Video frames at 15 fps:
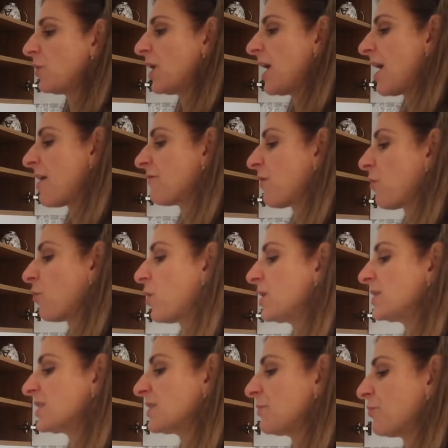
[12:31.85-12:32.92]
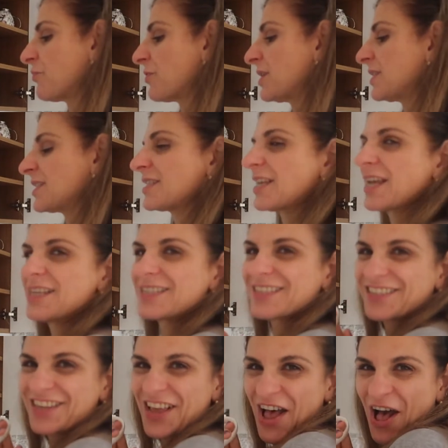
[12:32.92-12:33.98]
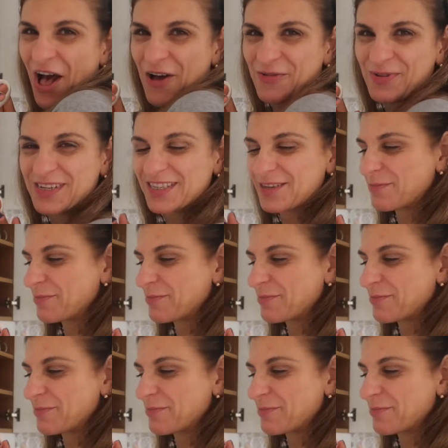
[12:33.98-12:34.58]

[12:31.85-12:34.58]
we have, once a princess, always a